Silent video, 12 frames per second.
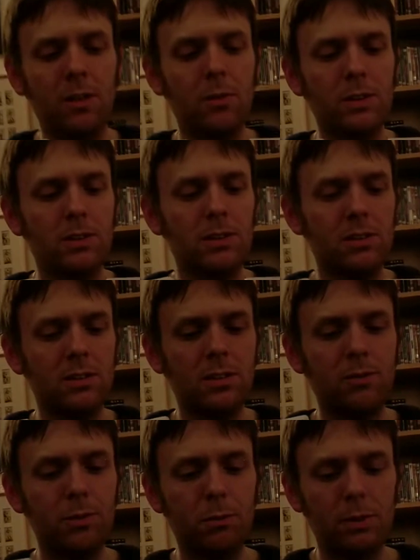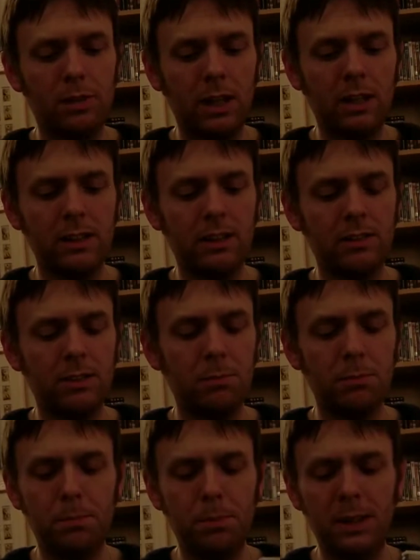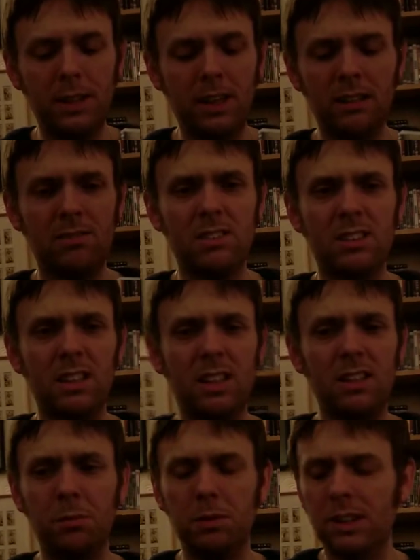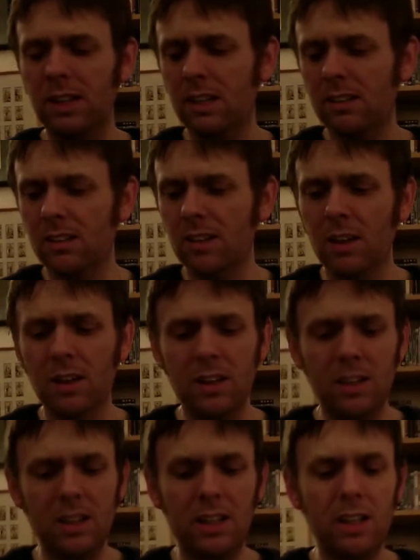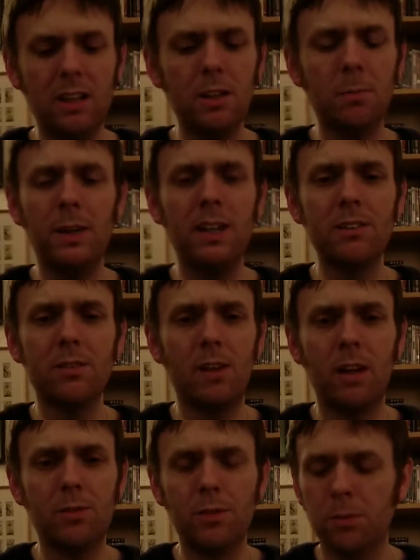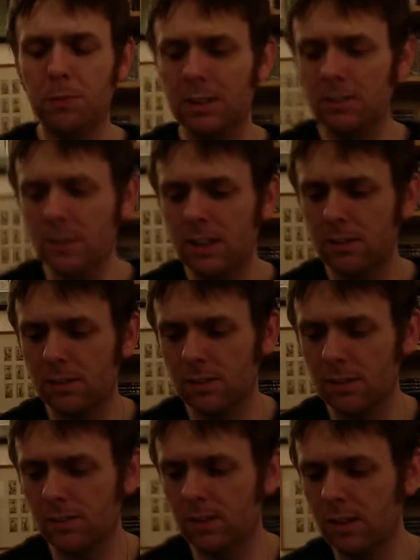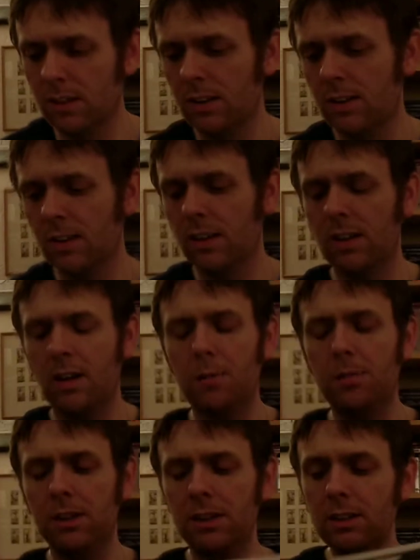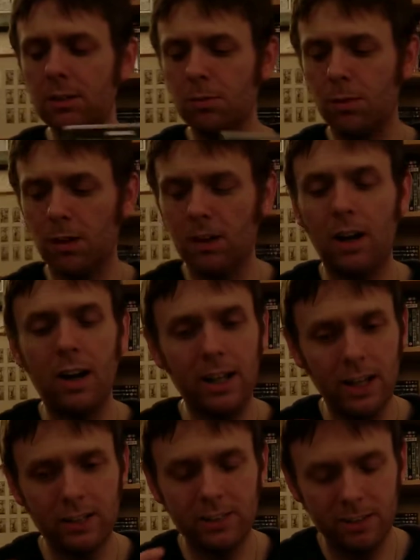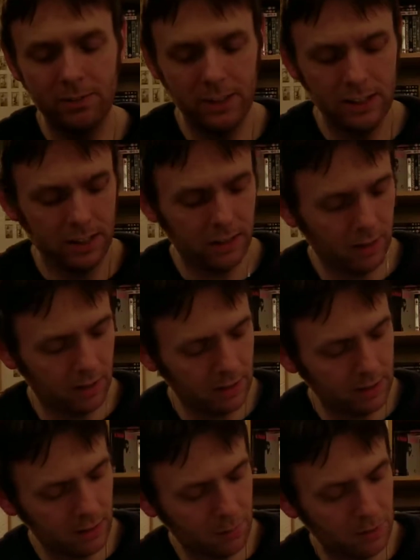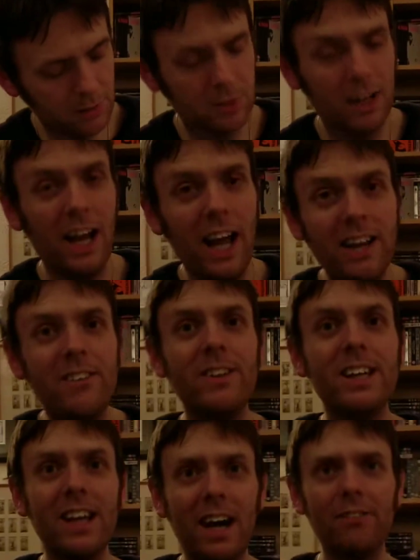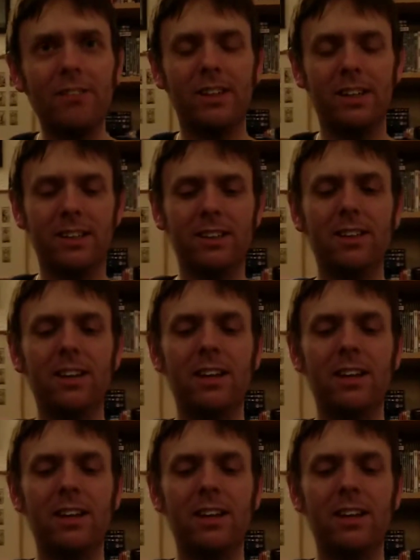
with just a different protagonist and Pinhead just killing them at the end. He only appears for like a few minutes in either of them. This one I actually really like because it's got Henry Cavill in